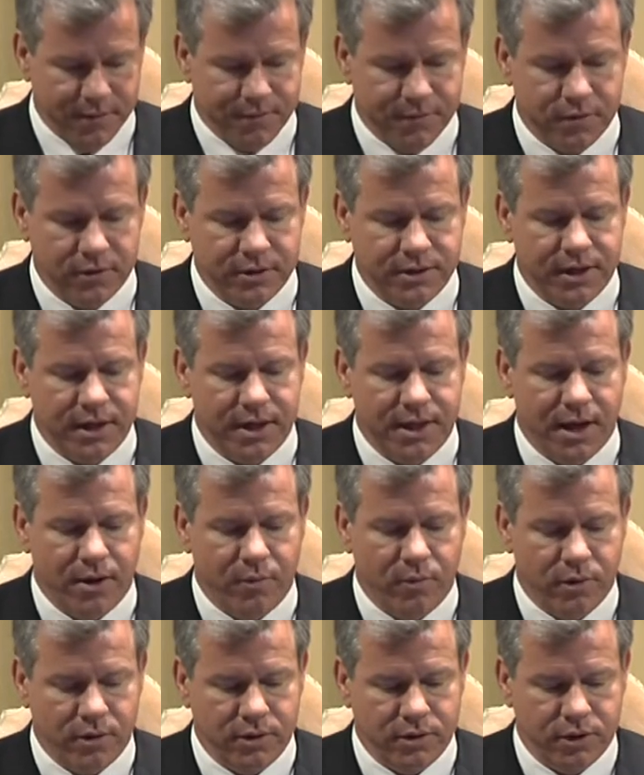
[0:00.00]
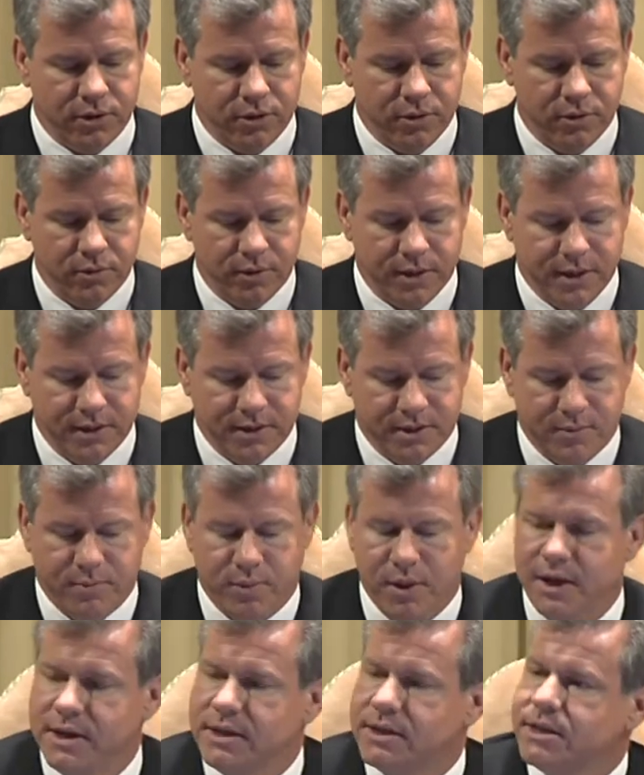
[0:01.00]
first thing that we'll do is to
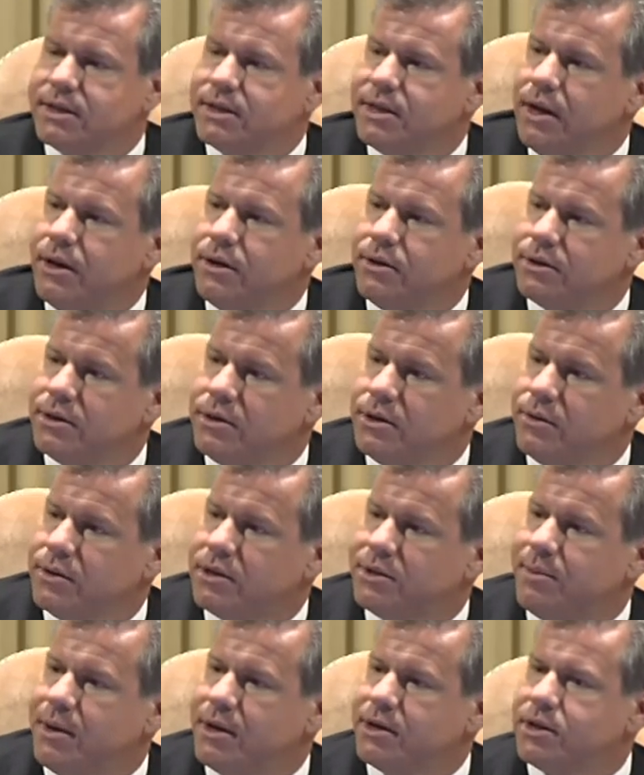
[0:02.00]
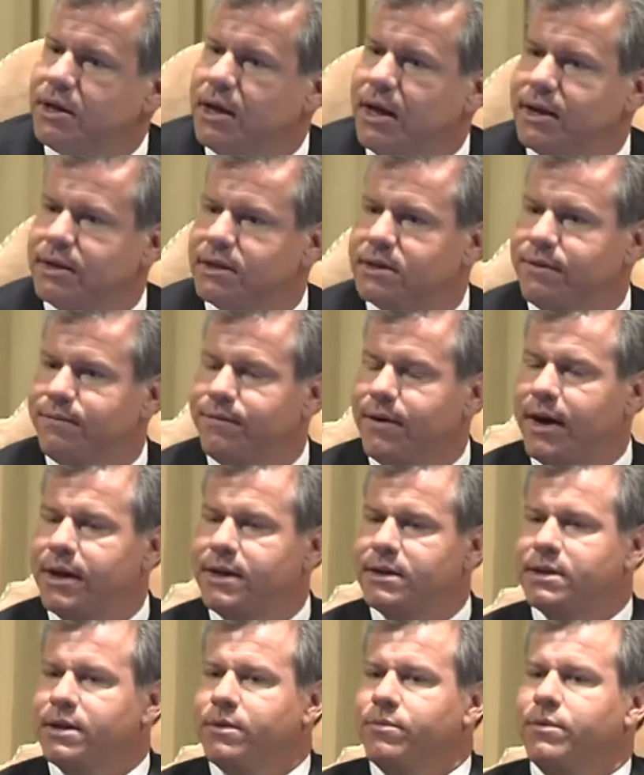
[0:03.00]
place the cells into a specialized
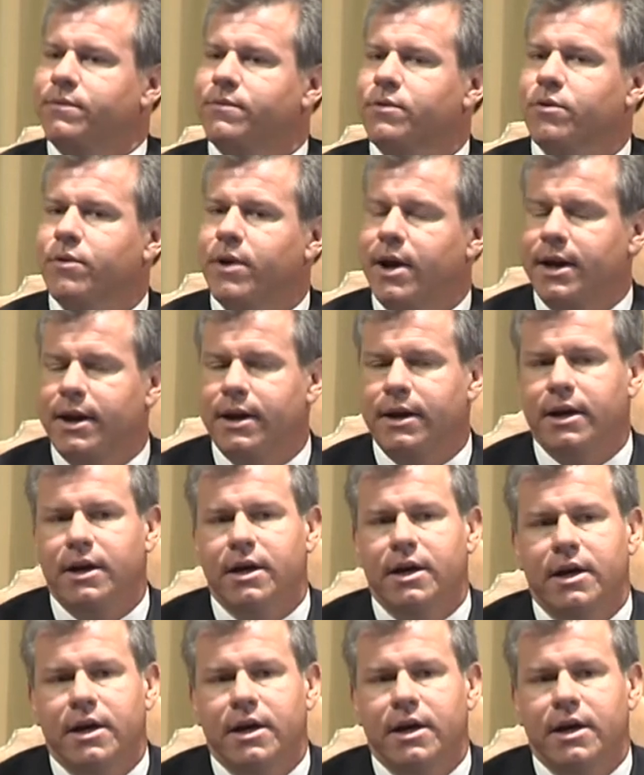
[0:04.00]
device that we've created